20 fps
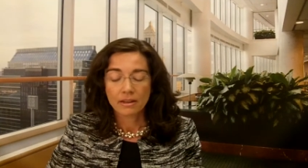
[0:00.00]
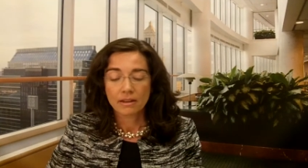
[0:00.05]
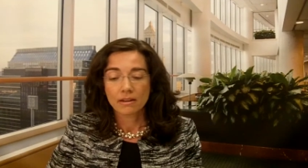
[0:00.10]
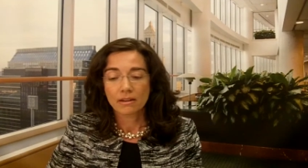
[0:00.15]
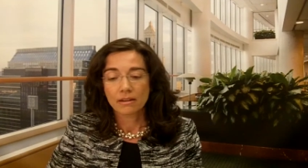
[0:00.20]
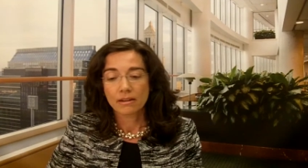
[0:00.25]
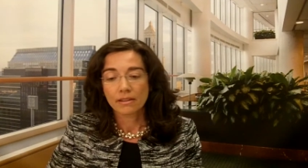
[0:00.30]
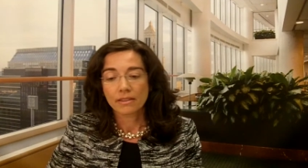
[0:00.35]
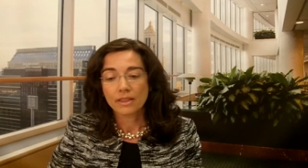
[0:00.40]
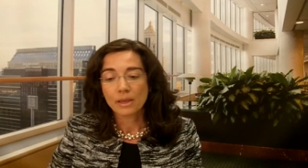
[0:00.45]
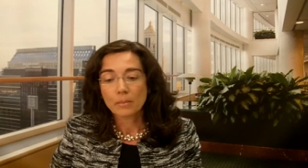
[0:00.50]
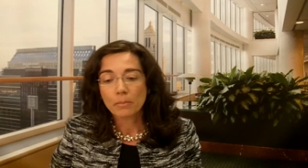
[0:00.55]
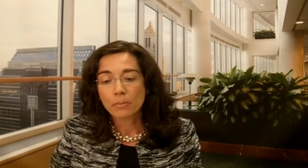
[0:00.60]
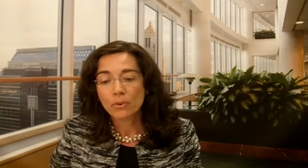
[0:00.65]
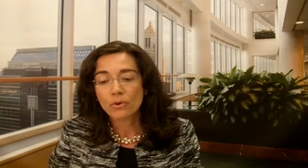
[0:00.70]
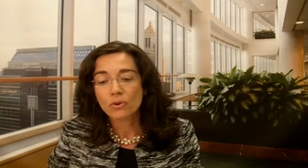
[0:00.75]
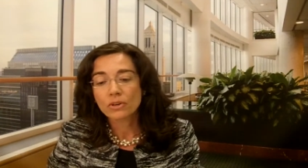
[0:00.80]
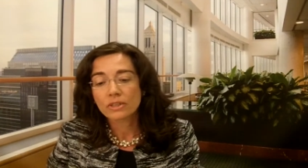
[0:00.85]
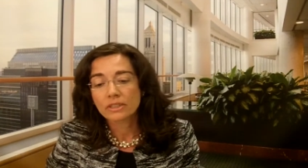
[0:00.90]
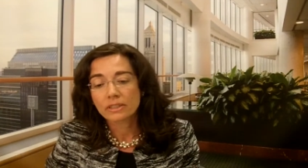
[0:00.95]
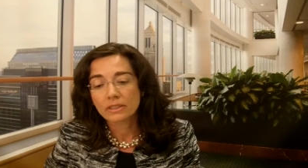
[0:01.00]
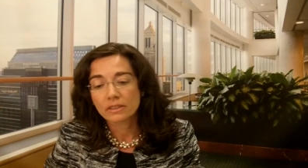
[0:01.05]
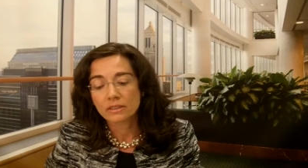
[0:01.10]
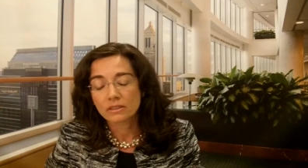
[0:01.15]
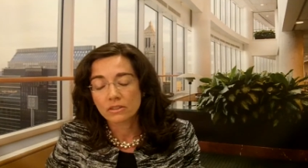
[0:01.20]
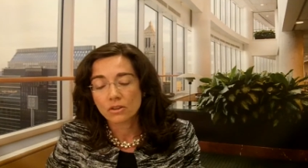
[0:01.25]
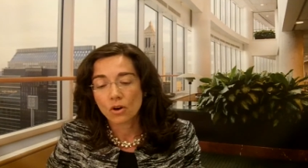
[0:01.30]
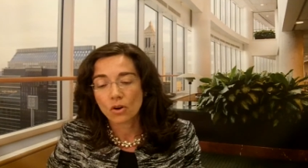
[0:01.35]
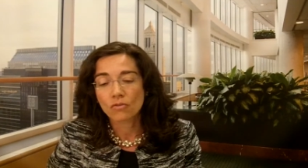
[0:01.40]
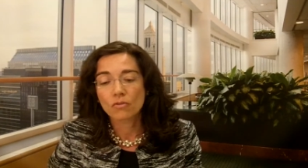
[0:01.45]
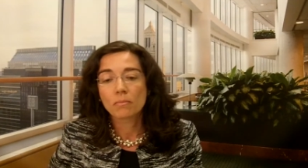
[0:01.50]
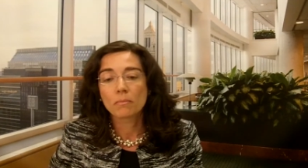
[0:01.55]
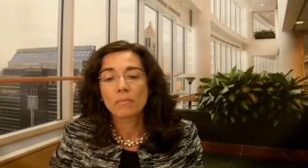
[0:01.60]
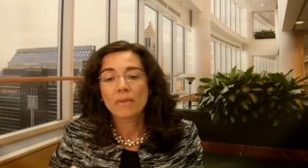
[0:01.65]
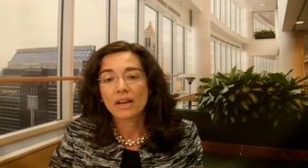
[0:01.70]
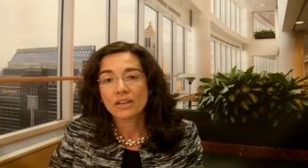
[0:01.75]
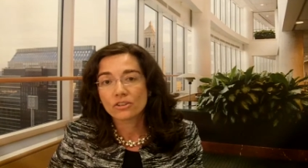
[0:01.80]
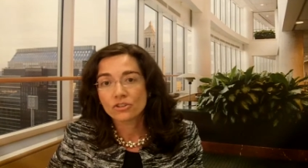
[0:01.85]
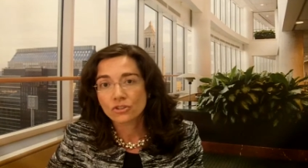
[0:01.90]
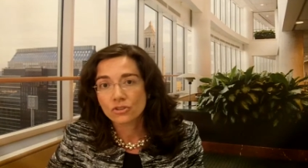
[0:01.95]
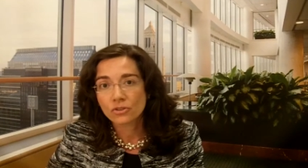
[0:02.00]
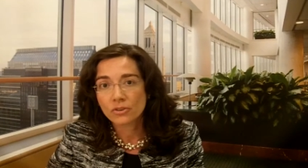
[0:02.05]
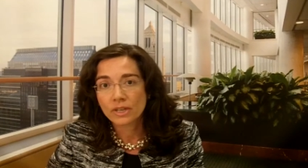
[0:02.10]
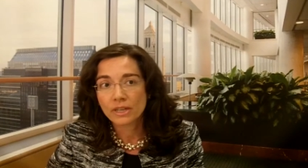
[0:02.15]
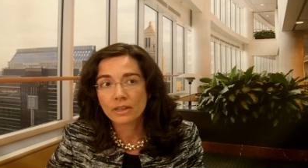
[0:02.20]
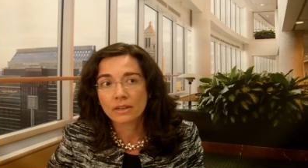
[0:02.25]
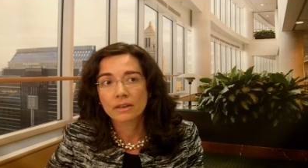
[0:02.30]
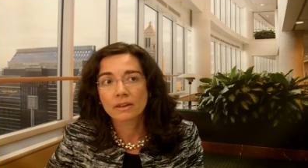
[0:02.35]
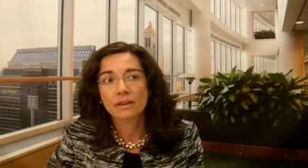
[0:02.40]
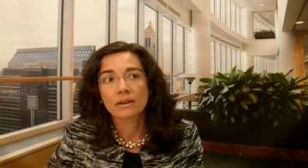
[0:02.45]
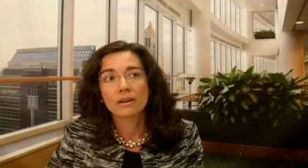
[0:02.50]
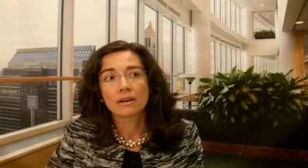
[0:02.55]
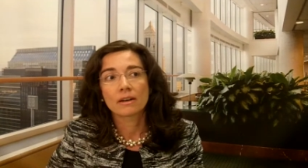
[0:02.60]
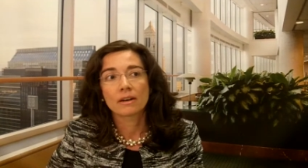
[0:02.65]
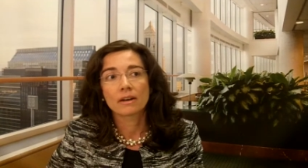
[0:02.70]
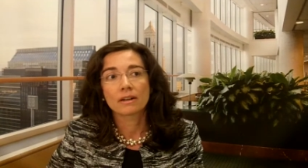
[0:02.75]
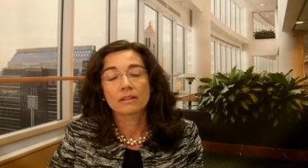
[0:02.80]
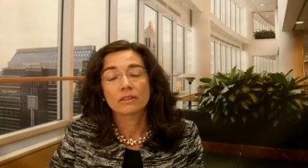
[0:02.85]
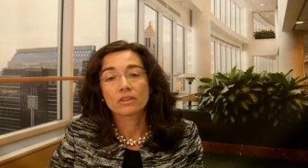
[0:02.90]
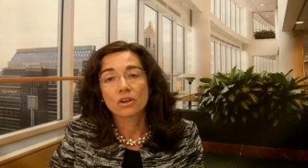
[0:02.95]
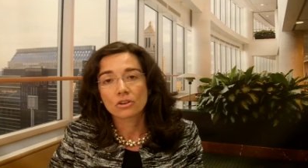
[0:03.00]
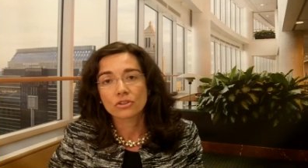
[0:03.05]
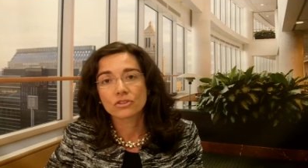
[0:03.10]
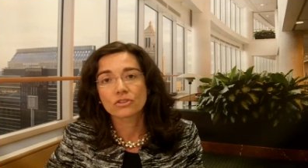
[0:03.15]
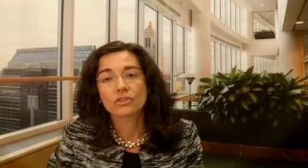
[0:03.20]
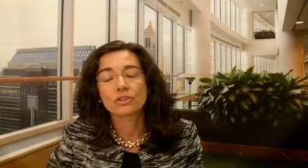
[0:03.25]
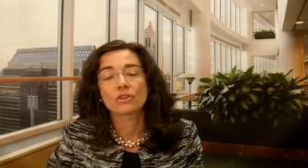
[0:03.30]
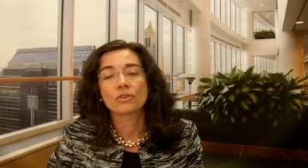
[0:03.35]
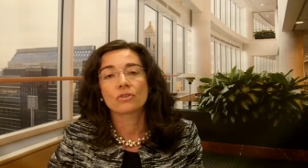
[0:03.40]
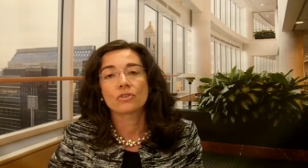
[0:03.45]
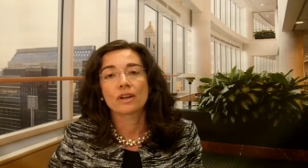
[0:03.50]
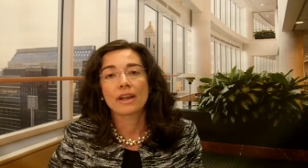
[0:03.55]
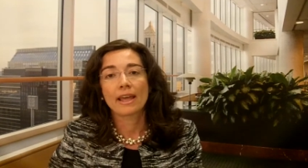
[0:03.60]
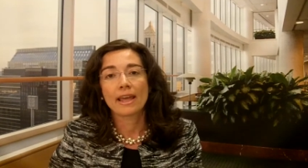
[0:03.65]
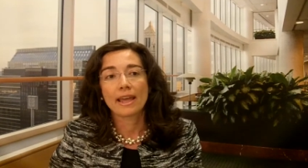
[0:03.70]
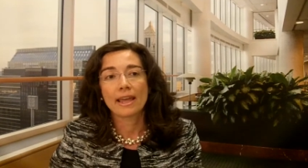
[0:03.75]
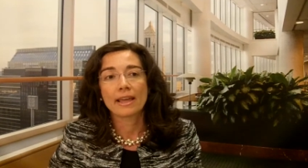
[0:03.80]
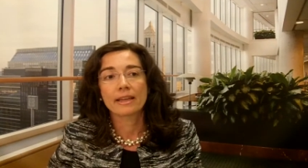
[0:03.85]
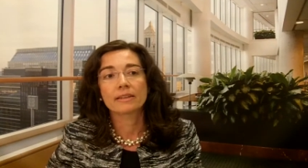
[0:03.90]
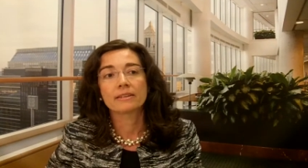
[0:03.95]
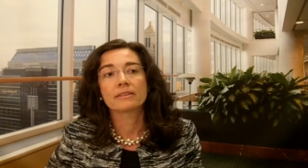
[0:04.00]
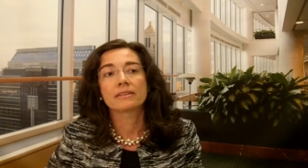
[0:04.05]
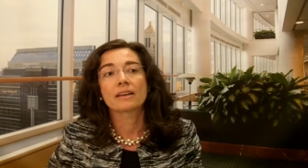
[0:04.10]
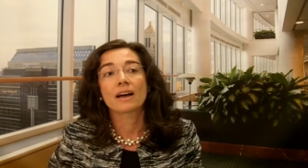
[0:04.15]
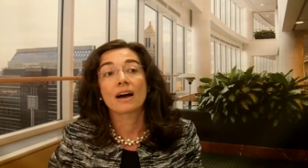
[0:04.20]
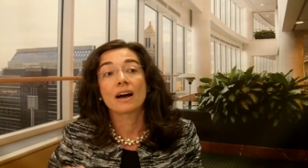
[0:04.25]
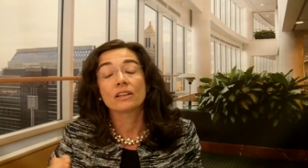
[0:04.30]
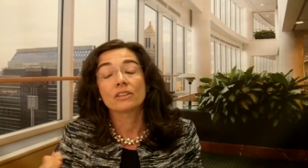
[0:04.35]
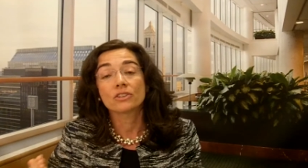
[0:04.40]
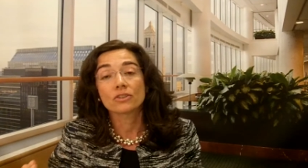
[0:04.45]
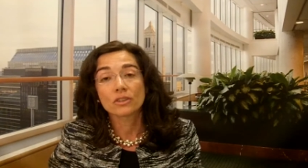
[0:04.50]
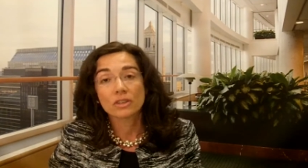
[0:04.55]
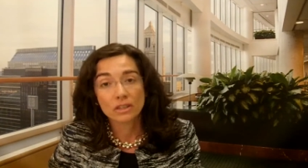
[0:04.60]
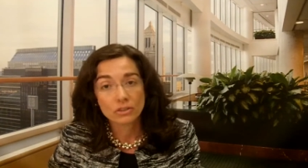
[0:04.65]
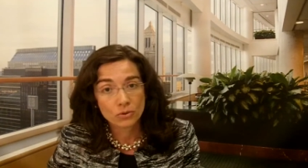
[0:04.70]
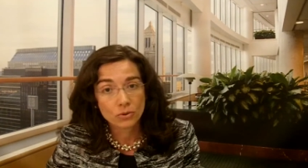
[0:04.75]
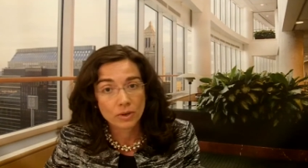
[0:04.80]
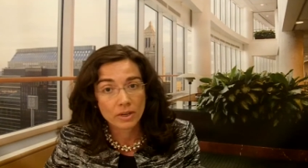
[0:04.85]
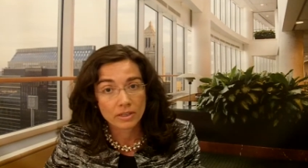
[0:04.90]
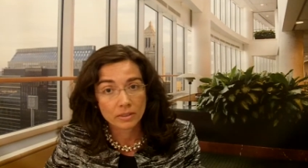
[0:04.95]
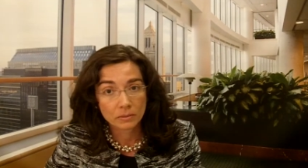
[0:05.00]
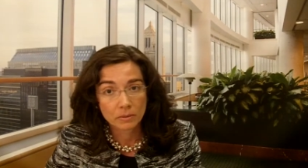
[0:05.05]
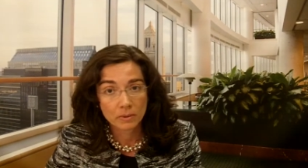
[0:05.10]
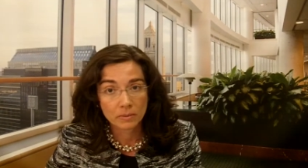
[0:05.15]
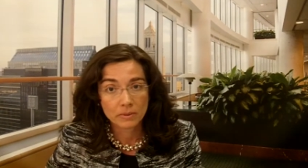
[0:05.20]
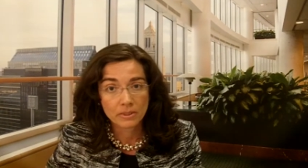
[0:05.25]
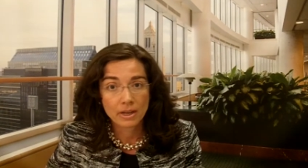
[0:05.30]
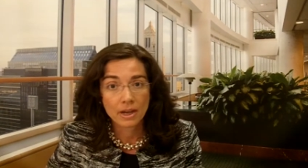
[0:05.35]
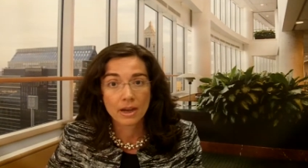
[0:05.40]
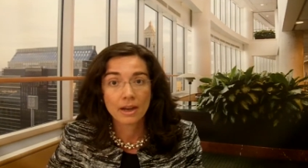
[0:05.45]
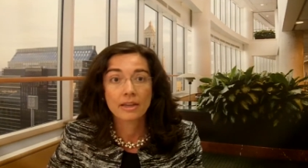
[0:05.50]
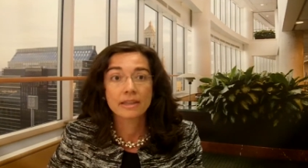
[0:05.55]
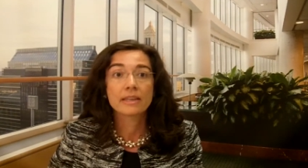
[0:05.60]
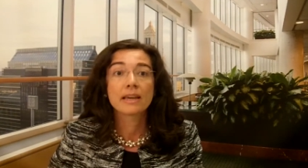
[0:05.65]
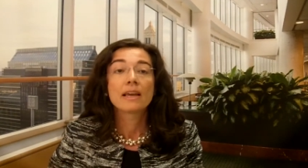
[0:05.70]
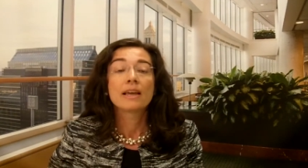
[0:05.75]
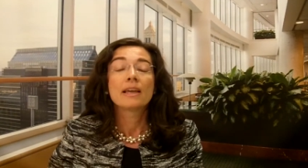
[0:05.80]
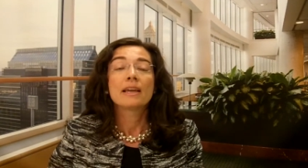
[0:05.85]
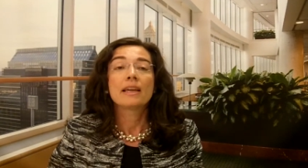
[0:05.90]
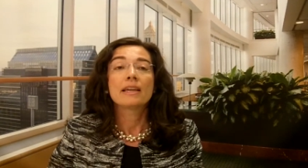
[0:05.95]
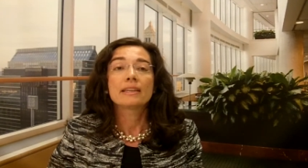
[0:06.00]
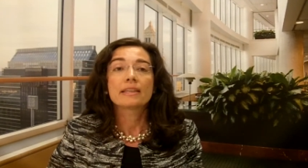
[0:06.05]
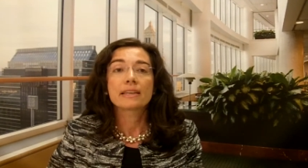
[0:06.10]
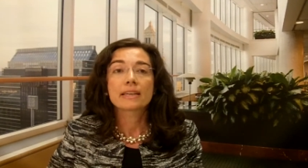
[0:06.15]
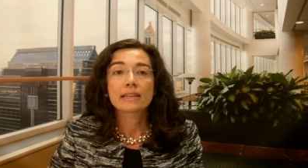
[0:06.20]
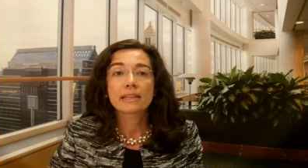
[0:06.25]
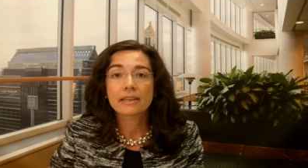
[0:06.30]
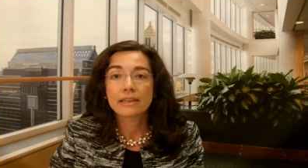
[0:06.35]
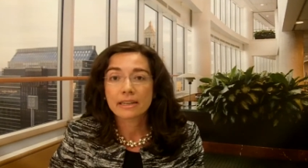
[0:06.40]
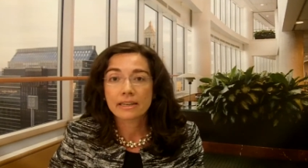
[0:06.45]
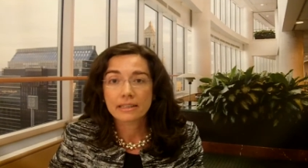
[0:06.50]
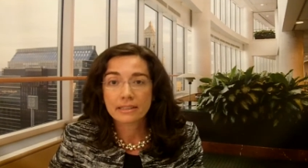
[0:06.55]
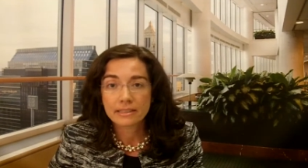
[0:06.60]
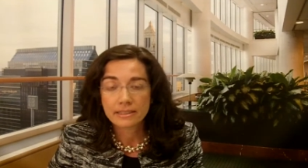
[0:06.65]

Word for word: uh, the importance of measuring uh, aldosterone and atrial natriuretic peptide in the clinical